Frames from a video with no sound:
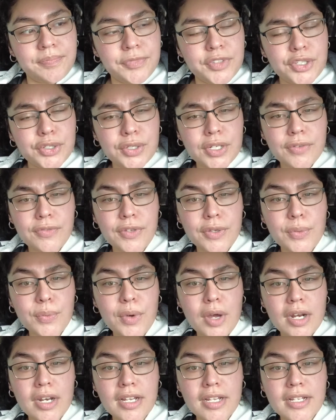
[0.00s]
Dude, if you
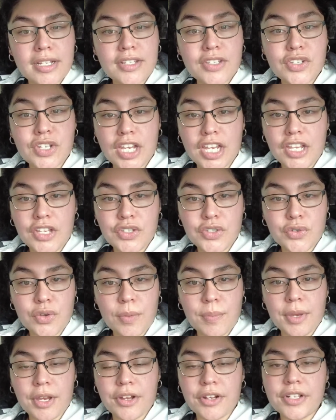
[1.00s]
wanna change
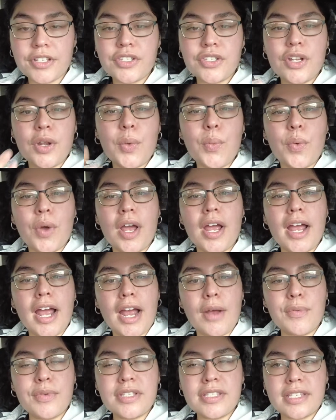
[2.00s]
your appearance, you know what?
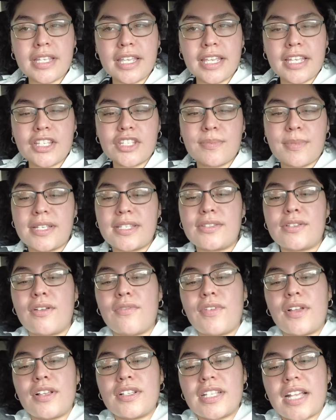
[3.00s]
I was thinking to
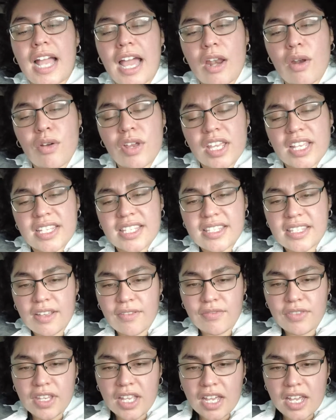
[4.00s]
myself, I was like, I don't get
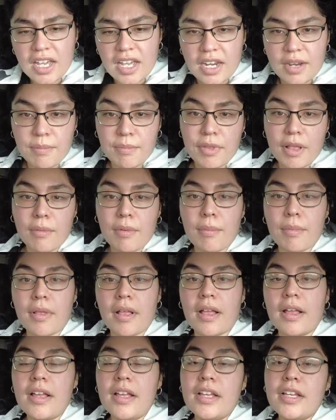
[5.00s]
stuff done and blah, blah,
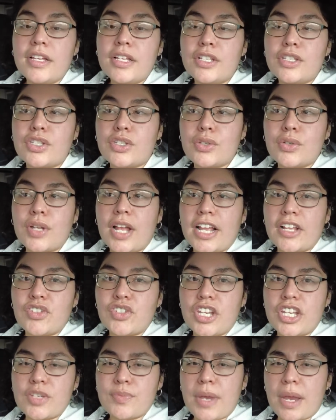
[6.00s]
blah. Dude, I
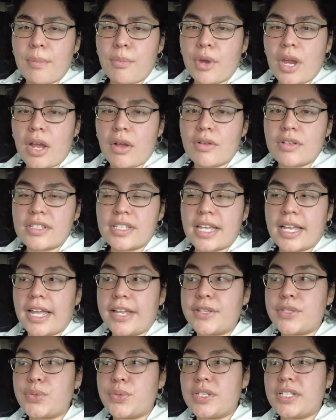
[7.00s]
changed my brows. Like,
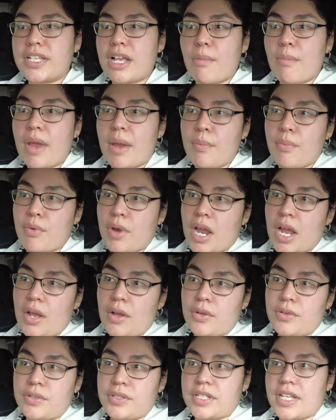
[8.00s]
I tweezed out my
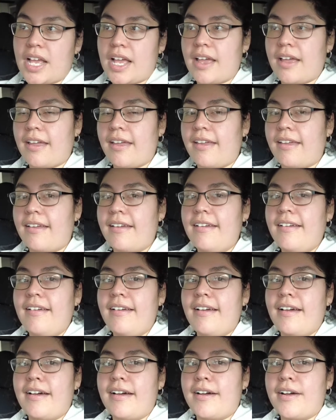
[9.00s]
brows. I
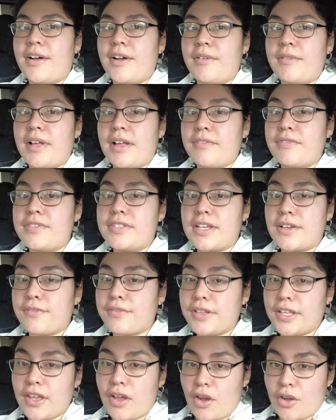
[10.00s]
have
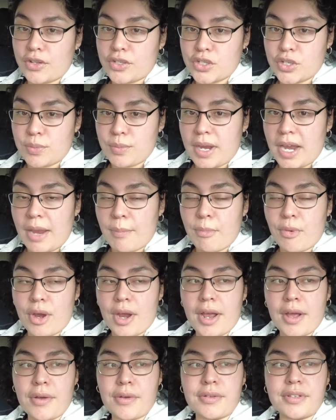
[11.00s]
definitely altered my
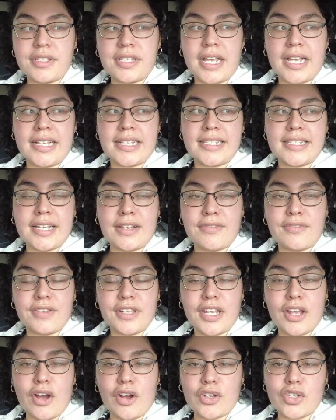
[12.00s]
brows. I
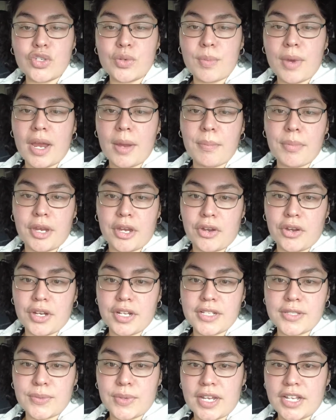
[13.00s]
definitely alter my
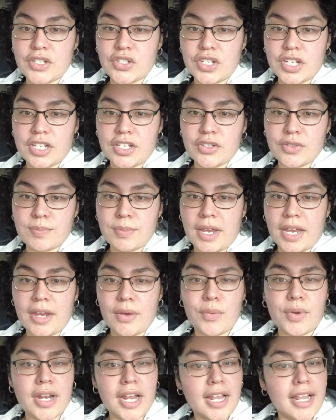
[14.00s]
appearance when I change my,
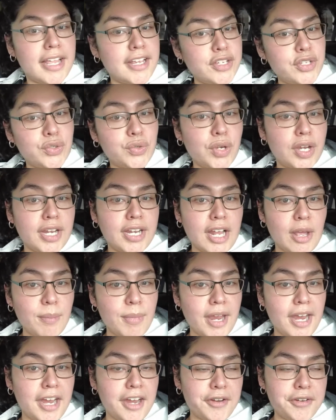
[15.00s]
when I like straighten out
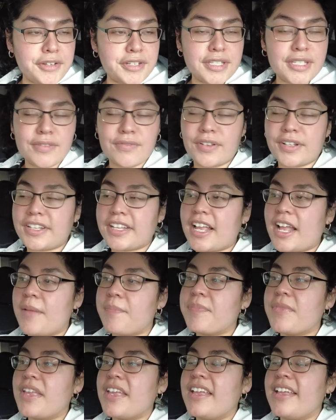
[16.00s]
my hair and stuff like
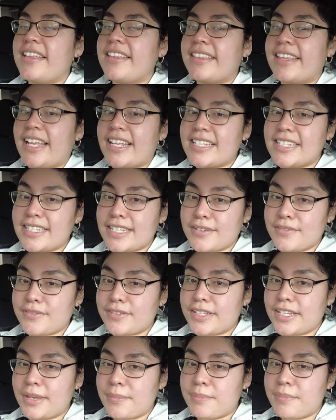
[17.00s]
that. That's
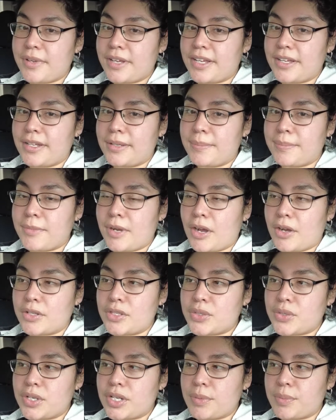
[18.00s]
definitely
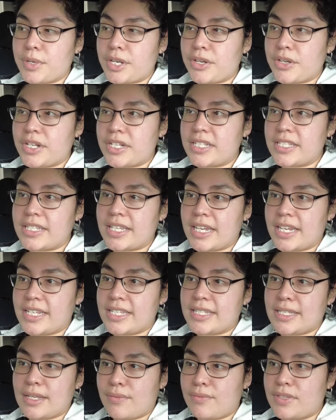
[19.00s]
altering appearance,
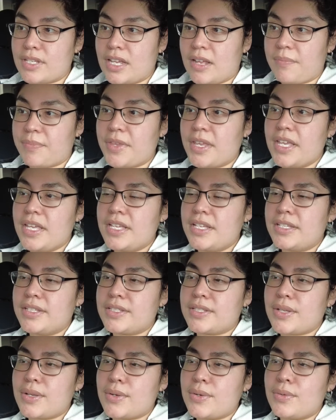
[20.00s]
getting stuff done.
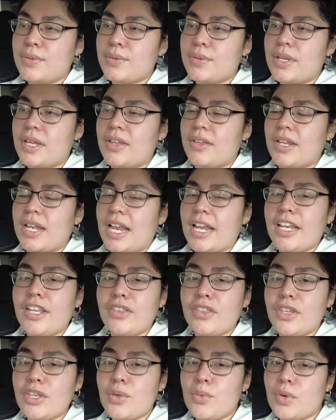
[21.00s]
So
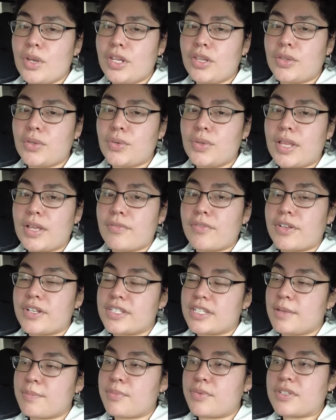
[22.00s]
anything you want to do, like for
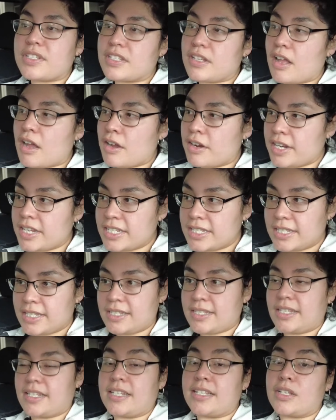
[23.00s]
example, it's the holiday
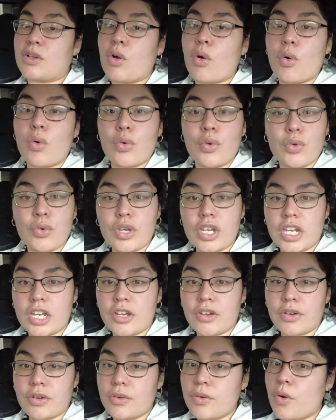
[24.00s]
season, it's a whole new
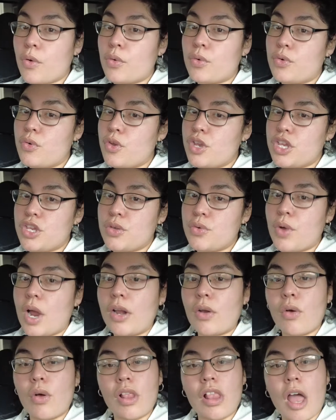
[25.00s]
year, whole new you.
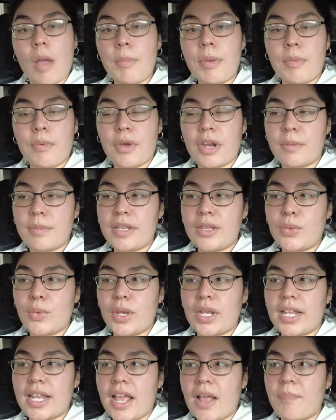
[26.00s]
I know a lot of people are going to be
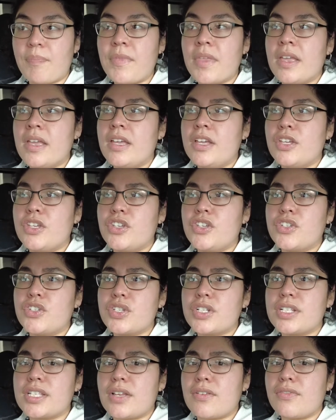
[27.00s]
doing that. You
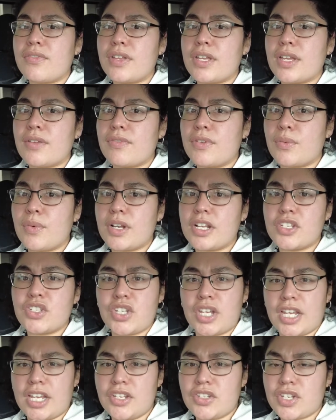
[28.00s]
should definitely, if you want
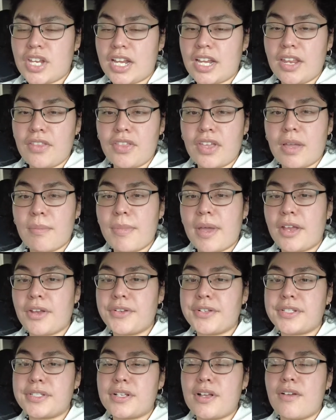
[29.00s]
to change anything about
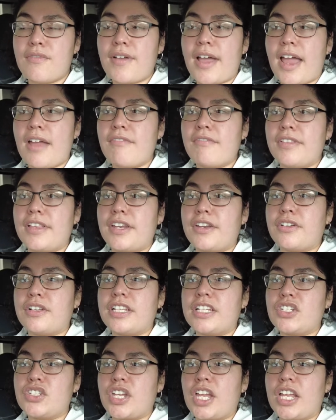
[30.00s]
yourself, I've
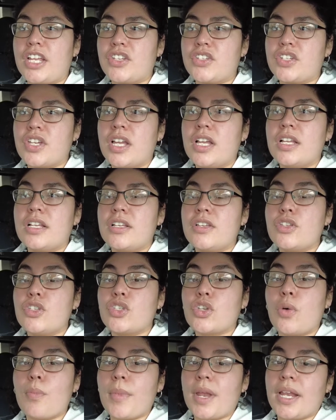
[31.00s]
literally changed
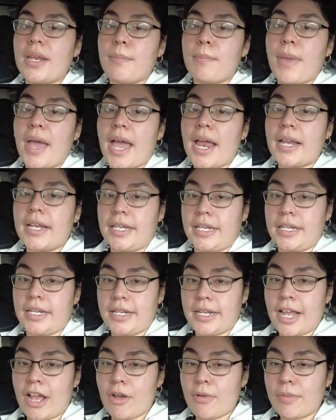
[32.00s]
so many bad
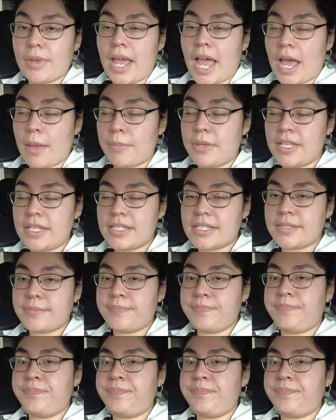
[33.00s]
eating habits.